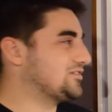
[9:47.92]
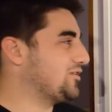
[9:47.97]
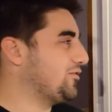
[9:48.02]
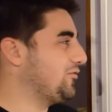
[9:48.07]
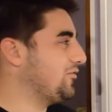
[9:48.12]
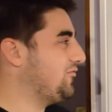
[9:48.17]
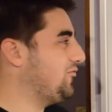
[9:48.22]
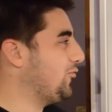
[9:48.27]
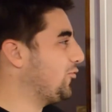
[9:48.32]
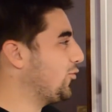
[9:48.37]

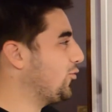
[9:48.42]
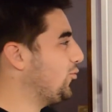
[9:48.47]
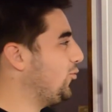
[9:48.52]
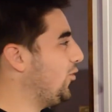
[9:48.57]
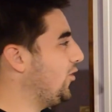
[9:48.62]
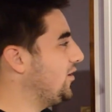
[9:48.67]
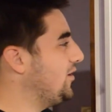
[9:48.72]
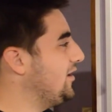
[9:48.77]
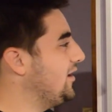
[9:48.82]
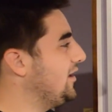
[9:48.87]
going
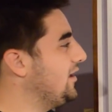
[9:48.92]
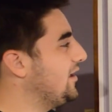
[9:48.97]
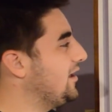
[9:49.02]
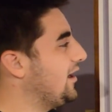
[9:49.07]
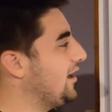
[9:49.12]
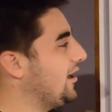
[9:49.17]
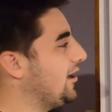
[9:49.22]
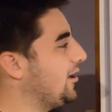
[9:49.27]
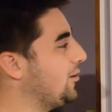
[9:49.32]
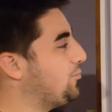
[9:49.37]
4-1.
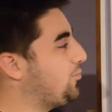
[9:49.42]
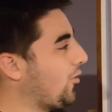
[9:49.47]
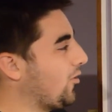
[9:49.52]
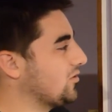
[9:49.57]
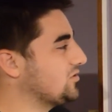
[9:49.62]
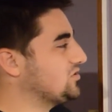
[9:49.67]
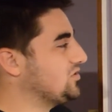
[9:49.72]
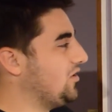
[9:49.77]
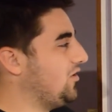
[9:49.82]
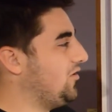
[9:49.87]

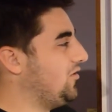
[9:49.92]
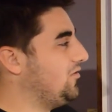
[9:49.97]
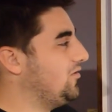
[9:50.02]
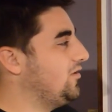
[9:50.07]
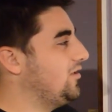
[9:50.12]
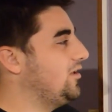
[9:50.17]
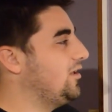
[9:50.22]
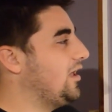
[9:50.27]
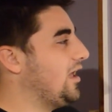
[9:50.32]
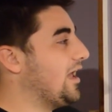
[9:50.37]

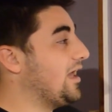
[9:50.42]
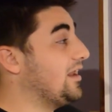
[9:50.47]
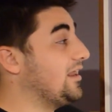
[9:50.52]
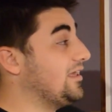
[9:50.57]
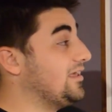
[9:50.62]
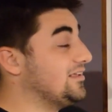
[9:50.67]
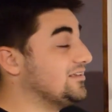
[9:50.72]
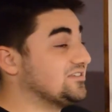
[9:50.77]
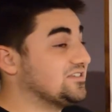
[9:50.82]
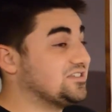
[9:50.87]
Barzal had
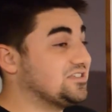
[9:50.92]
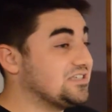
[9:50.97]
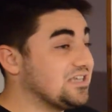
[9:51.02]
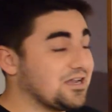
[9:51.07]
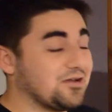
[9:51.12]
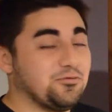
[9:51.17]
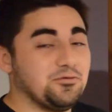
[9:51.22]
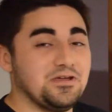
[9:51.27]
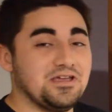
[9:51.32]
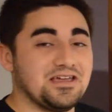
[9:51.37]
a
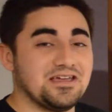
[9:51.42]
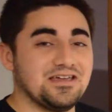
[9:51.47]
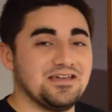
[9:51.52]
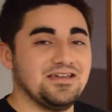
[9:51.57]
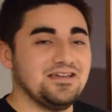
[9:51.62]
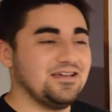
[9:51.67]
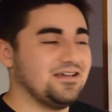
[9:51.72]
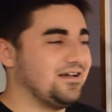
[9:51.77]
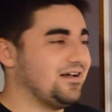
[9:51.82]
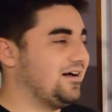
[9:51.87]
sick week,
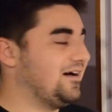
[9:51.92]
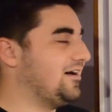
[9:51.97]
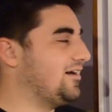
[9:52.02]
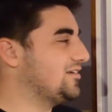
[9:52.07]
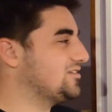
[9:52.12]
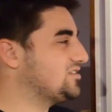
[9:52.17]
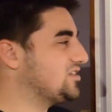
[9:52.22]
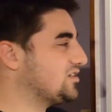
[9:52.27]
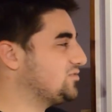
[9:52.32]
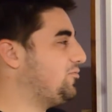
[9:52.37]

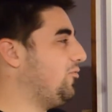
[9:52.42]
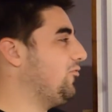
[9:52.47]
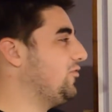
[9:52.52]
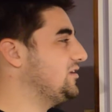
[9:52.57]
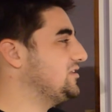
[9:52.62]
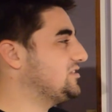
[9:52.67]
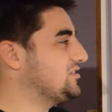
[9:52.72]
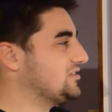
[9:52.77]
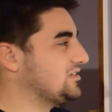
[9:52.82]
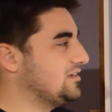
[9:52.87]
6
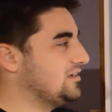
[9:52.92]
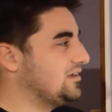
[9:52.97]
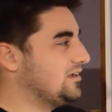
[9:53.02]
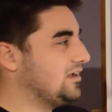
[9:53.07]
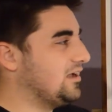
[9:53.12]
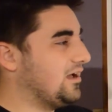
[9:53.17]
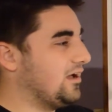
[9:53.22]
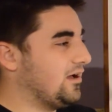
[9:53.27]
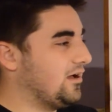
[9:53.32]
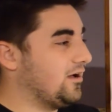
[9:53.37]
points.
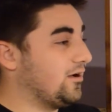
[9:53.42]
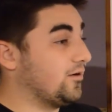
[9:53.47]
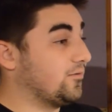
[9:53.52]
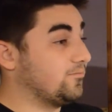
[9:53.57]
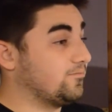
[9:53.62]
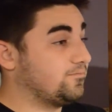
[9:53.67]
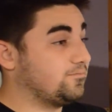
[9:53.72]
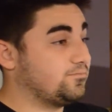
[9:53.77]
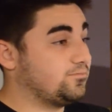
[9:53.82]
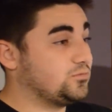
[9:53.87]

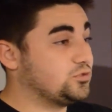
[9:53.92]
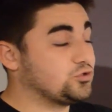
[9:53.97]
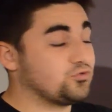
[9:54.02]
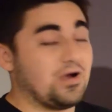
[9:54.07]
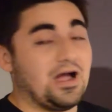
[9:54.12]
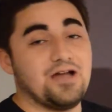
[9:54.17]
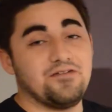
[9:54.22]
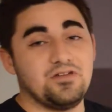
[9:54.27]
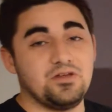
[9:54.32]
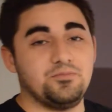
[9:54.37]

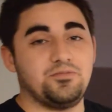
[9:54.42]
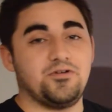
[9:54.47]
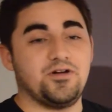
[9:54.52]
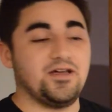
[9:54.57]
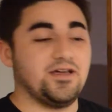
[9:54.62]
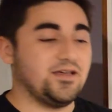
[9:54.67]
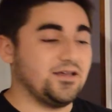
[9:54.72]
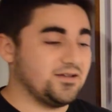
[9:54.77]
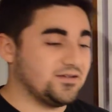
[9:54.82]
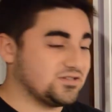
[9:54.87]
driving
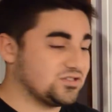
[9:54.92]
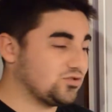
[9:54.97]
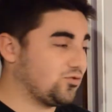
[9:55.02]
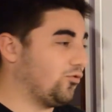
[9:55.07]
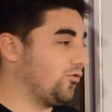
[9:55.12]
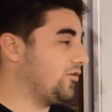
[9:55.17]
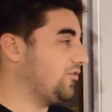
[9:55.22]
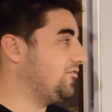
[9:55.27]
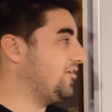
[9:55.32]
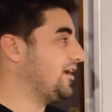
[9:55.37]
play,
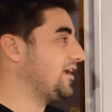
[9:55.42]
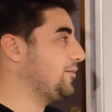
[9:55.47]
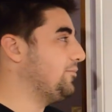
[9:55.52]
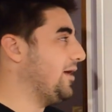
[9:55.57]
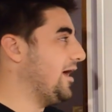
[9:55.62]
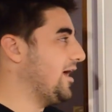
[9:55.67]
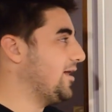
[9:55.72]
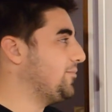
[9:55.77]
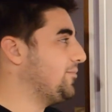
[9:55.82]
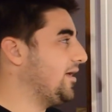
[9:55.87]
scoring like a
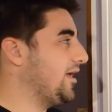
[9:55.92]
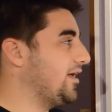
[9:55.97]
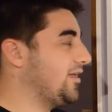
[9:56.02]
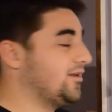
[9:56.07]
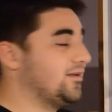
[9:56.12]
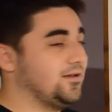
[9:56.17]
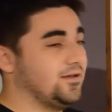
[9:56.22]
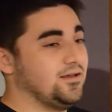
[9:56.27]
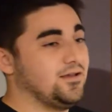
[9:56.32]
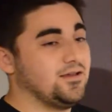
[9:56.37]

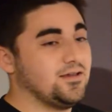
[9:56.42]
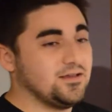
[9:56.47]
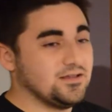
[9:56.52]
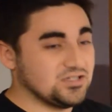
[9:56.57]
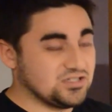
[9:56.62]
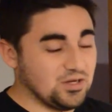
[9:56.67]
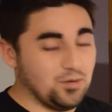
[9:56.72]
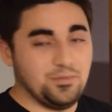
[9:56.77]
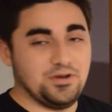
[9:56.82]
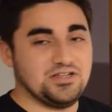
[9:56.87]
madman.
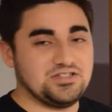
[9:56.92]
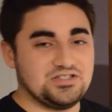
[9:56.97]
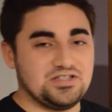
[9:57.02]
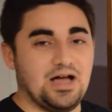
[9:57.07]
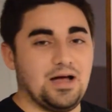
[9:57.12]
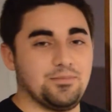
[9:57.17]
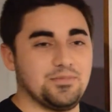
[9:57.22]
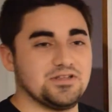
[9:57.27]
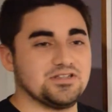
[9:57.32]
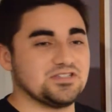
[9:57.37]
Somebody
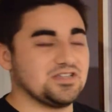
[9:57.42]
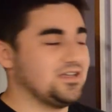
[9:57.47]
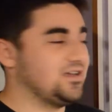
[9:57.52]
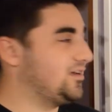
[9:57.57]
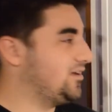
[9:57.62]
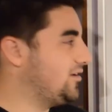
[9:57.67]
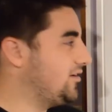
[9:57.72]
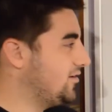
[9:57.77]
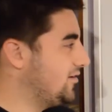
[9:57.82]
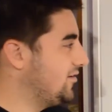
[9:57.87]
stop this
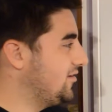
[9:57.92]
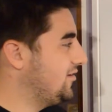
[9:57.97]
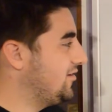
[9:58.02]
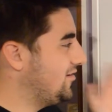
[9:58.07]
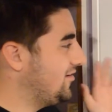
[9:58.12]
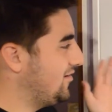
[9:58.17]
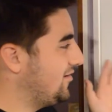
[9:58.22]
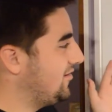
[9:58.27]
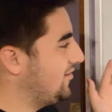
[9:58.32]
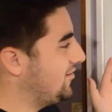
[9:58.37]
kid.
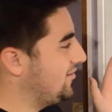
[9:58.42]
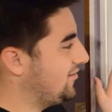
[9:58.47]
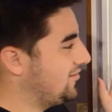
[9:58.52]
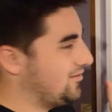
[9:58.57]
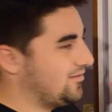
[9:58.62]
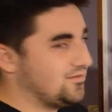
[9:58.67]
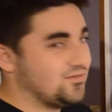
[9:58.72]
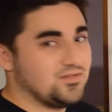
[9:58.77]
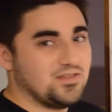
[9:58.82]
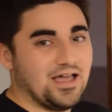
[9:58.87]

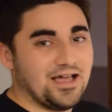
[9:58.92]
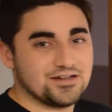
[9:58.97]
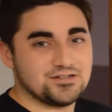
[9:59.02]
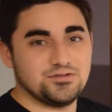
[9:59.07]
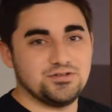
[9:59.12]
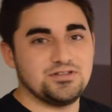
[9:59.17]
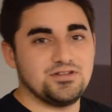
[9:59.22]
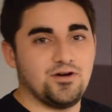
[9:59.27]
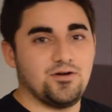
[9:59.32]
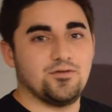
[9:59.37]

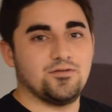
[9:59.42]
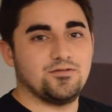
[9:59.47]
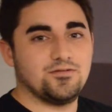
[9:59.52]
Actually, don't.